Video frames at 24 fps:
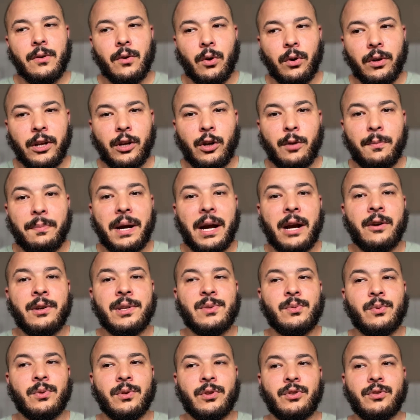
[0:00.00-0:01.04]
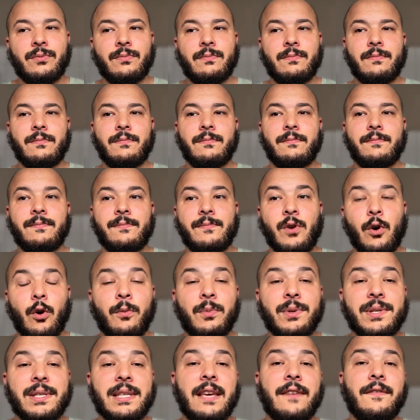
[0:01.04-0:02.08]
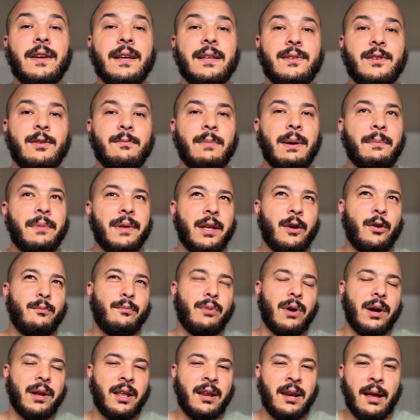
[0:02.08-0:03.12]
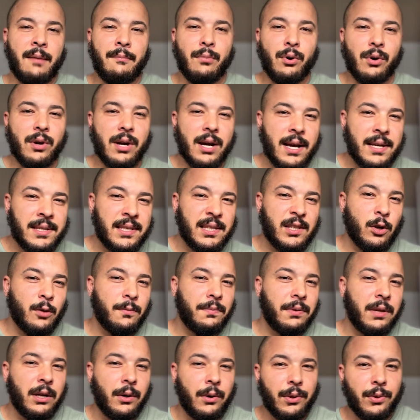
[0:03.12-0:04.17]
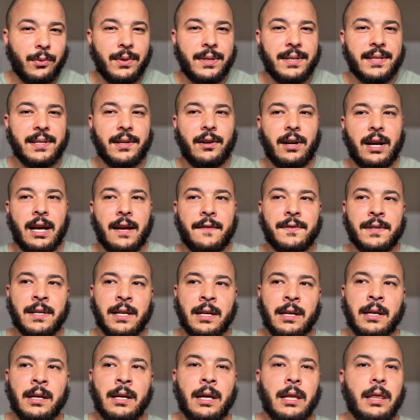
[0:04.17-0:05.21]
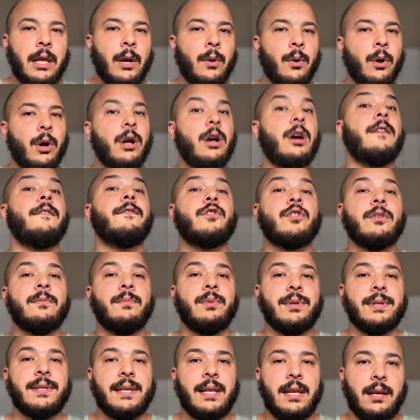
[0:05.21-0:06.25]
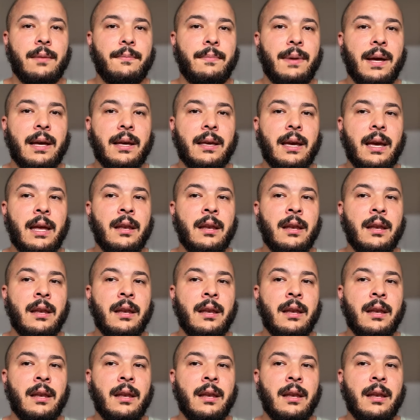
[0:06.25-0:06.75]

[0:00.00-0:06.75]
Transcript: Orlando Pirates were almost giving it to you. Remember, they were brought in Mbokazi. They were playing with 3 center halves. They were comfortable sitting back.